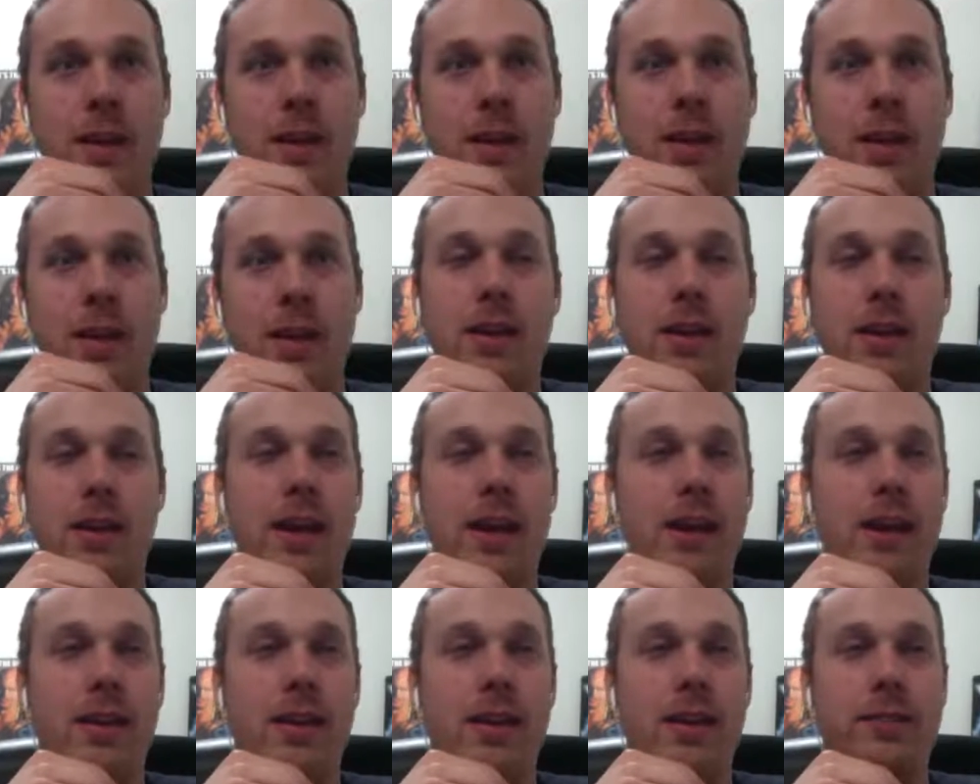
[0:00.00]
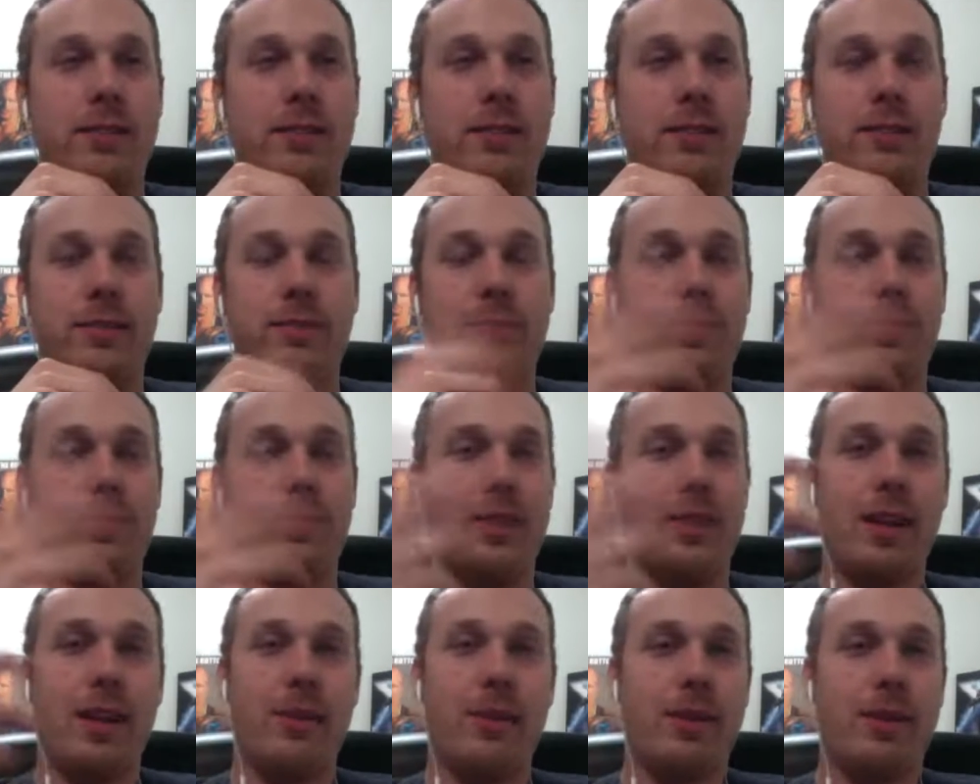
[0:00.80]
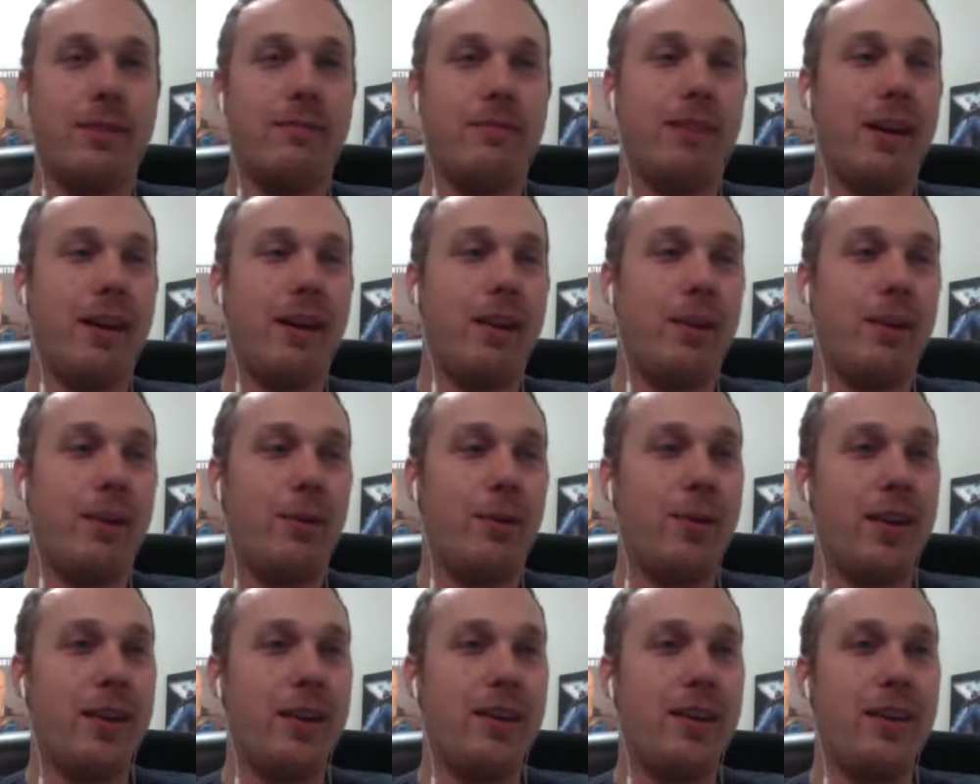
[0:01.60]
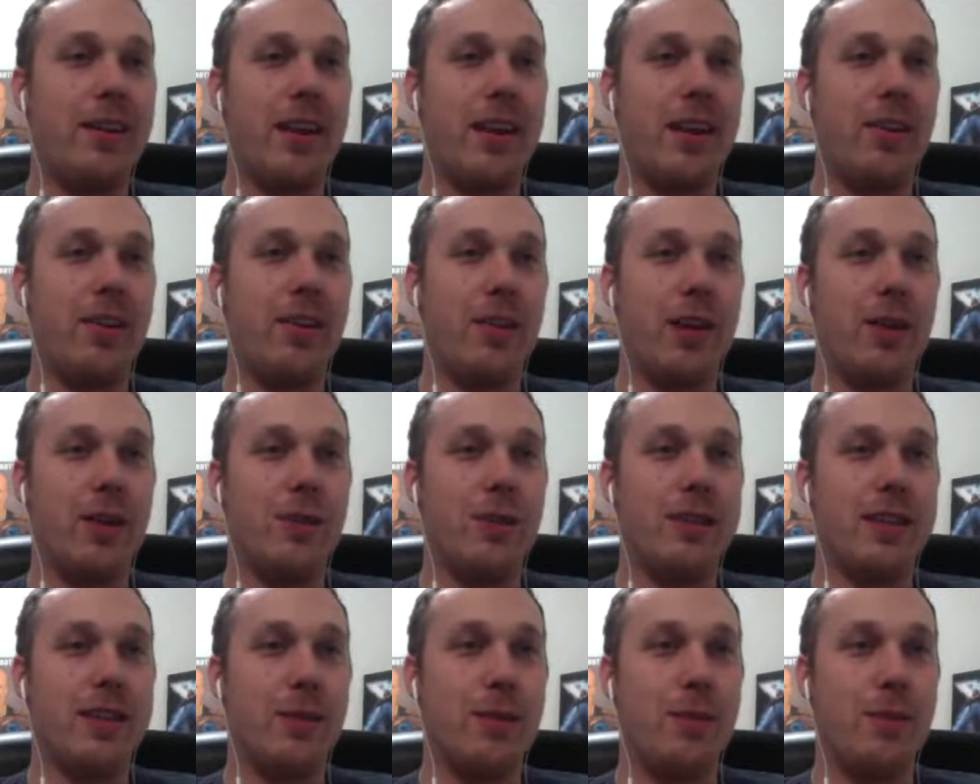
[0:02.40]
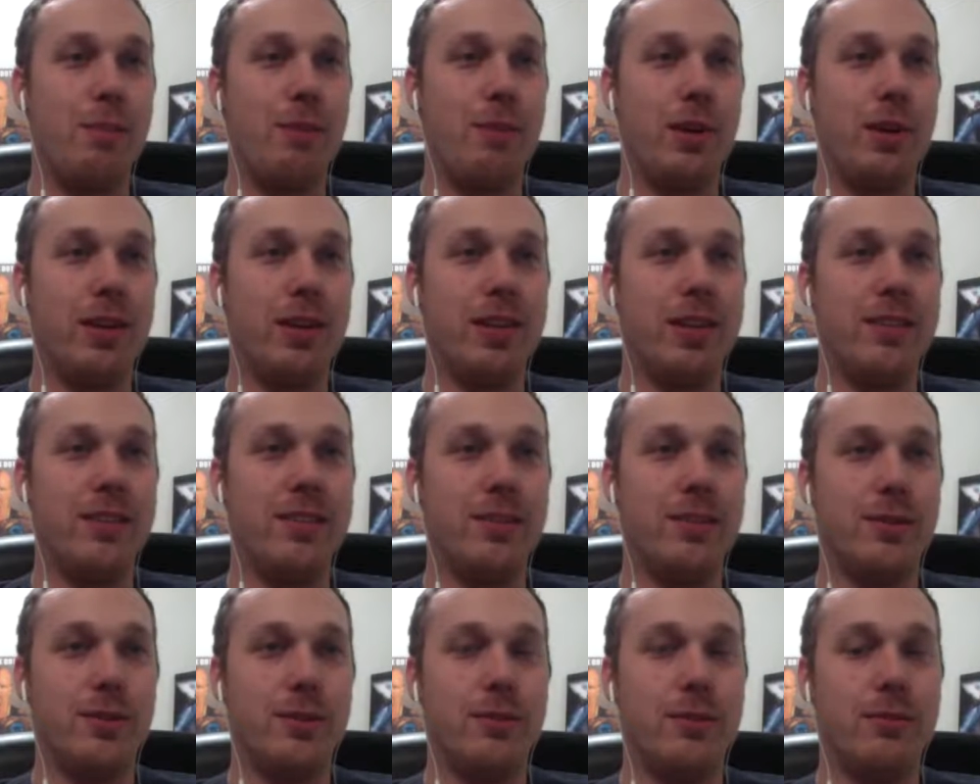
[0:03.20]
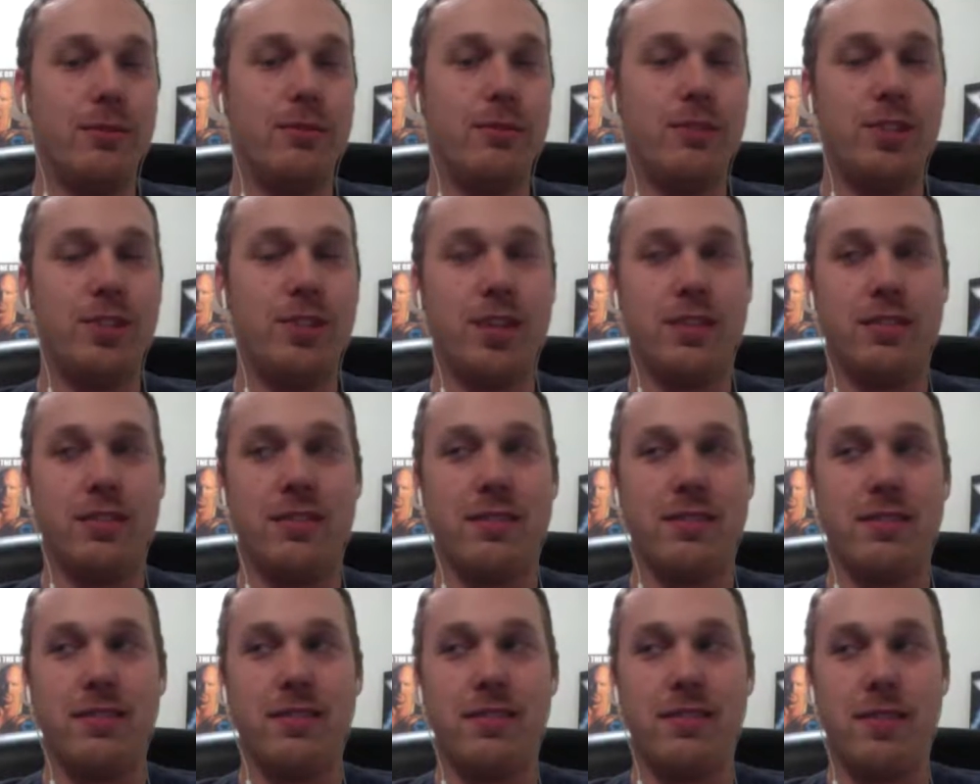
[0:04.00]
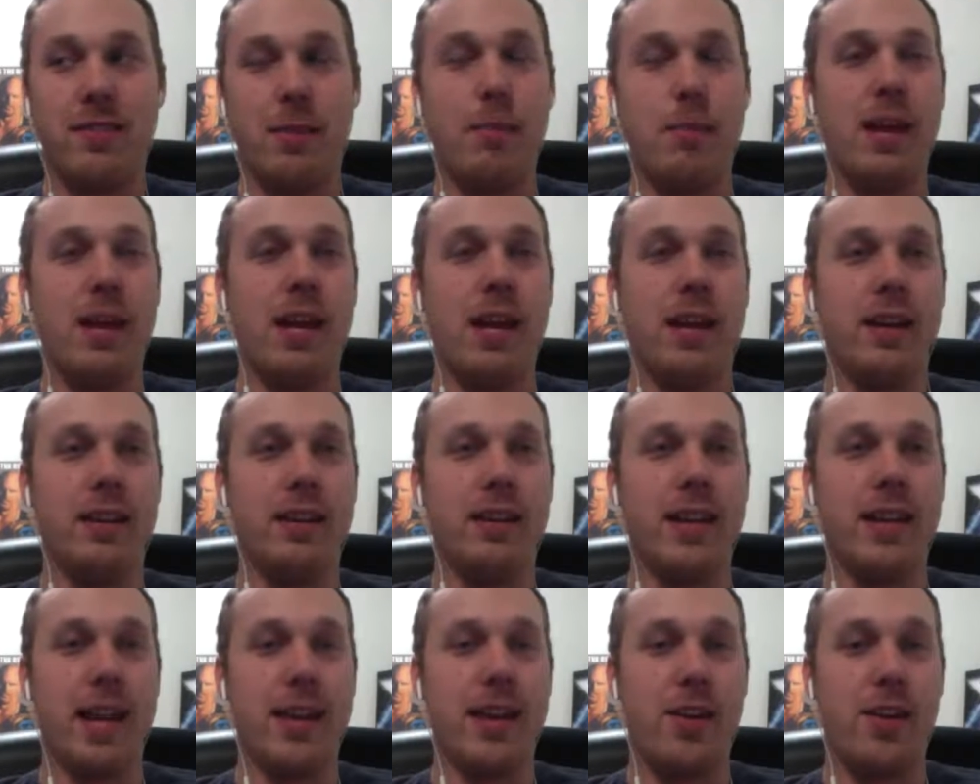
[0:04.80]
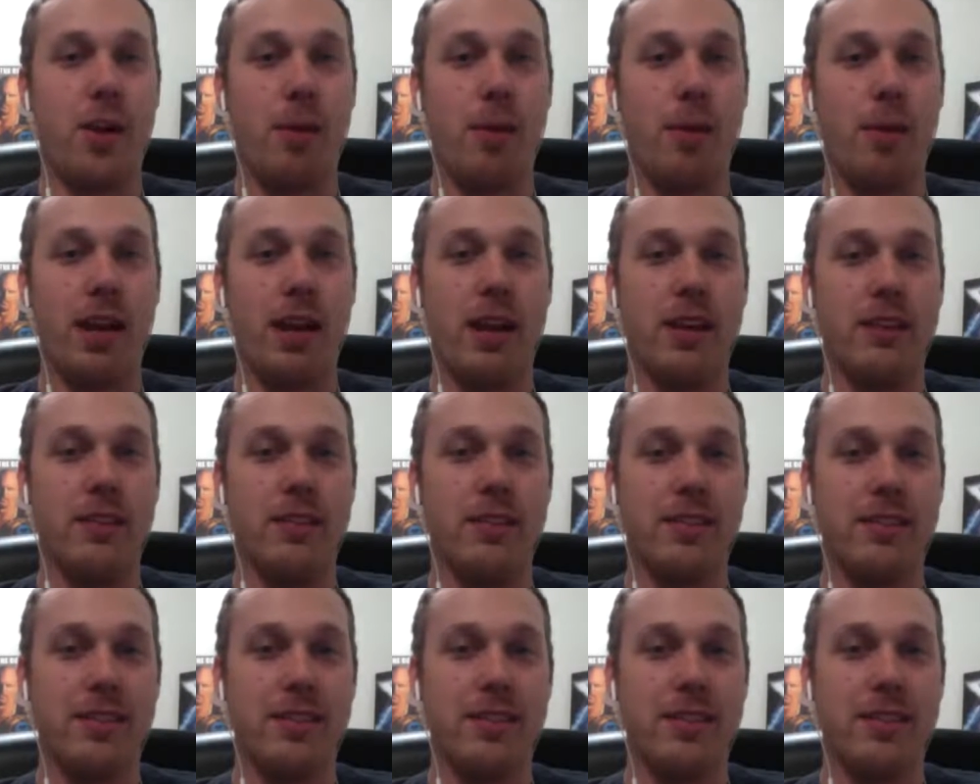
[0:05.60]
Yeah. I mean, at the end of the day, though, like we said, we're building to just the Mania to end all Manias.